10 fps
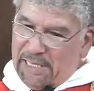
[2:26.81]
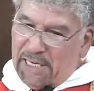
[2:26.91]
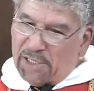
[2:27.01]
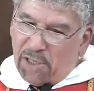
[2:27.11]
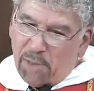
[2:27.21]

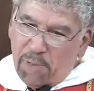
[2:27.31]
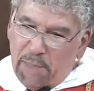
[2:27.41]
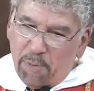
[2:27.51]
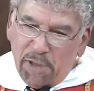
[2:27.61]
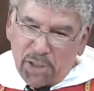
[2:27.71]
These are the
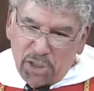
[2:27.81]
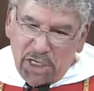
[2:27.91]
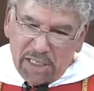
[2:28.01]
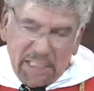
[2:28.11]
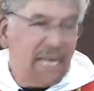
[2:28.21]
people that
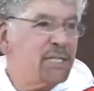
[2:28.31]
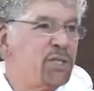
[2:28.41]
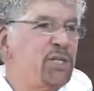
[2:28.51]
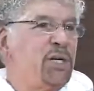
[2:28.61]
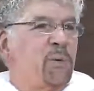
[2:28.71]
Jesus had
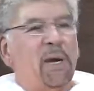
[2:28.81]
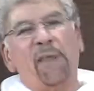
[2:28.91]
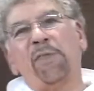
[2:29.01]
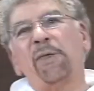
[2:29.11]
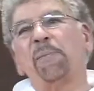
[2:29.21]
to deal
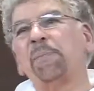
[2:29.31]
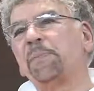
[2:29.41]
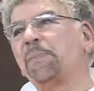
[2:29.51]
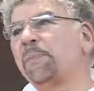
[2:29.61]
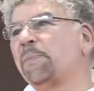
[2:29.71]
with.
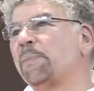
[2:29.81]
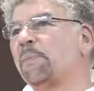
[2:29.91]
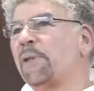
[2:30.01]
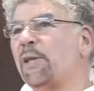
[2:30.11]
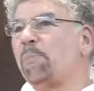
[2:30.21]

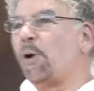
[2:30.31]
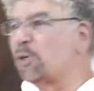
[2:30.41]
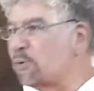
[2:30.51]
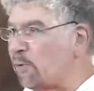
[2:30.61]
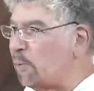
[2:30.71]
The
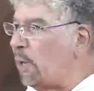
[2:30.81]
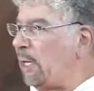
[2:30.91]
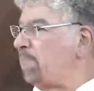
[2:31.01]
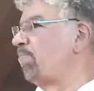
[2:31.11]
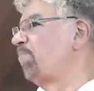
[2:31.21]
boastful
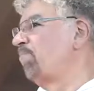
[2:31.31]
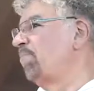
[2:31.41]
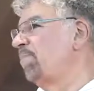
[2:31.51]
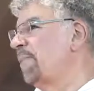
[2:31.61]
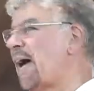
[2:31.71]
one.
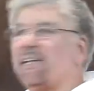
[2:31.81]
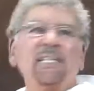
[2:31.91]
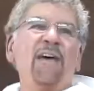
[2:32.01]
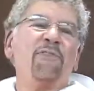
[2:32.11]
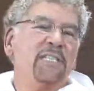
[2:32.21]
I'll
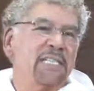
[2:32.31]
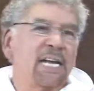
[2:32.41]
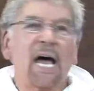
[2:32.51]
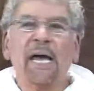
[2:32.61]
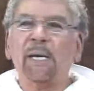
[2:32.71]
never
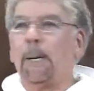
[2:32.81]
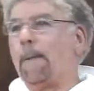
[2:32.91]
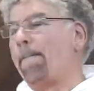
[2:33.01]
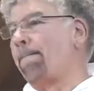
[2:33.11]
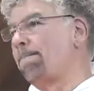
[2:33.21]
deny
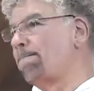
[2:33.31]
you.